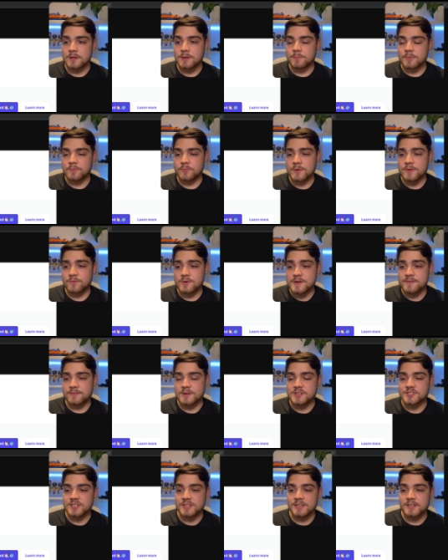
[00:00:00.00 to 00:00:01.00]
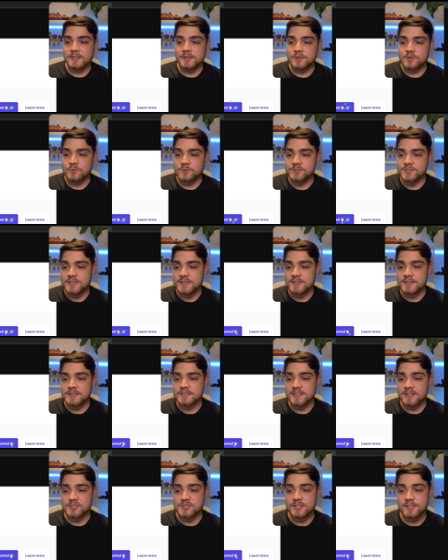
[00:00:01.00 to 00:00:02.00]
If we refresh here, you'll see that it's
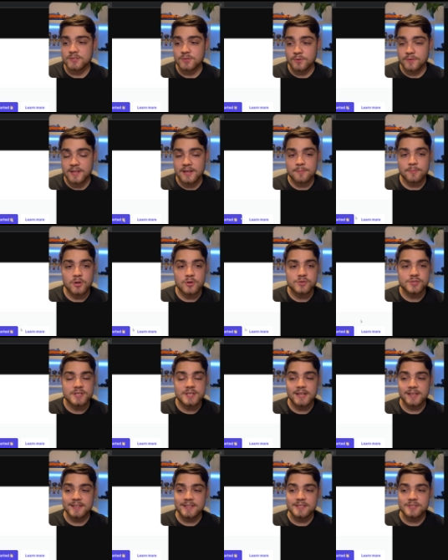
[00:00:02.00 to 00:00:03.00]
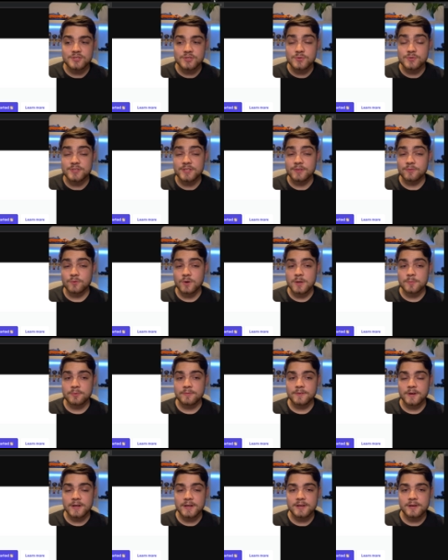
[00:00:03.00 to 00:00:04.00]
actually got that emoji and it is using the right
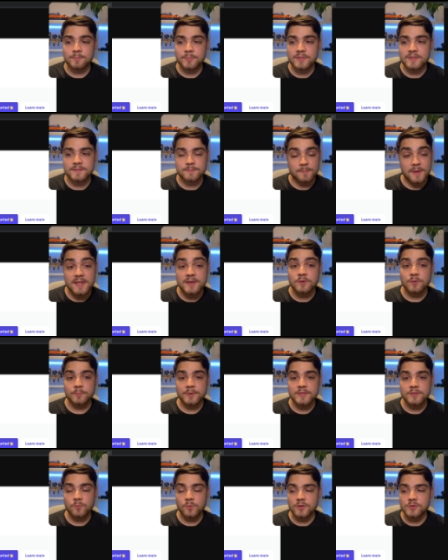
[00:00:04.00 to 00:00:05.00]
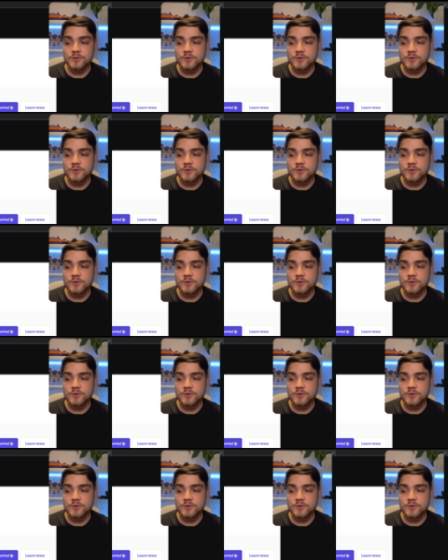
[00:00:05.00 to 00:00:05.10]
provider, but this may not be the one